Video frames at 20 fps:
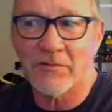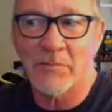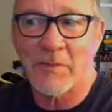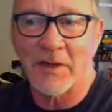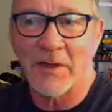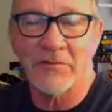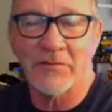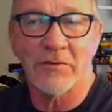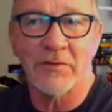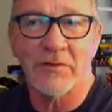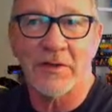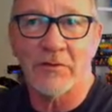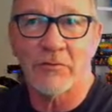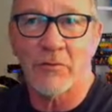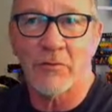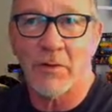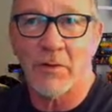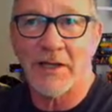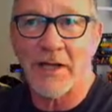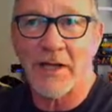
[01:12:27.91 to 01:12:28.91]
basically, and
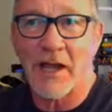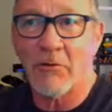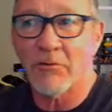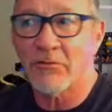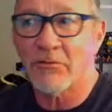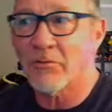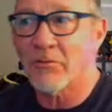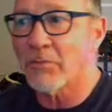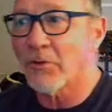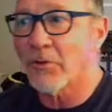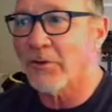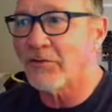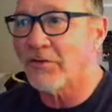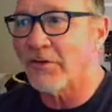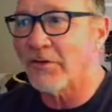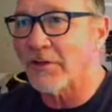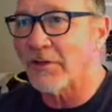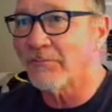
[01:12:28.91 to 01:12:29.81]
20 hours of printing.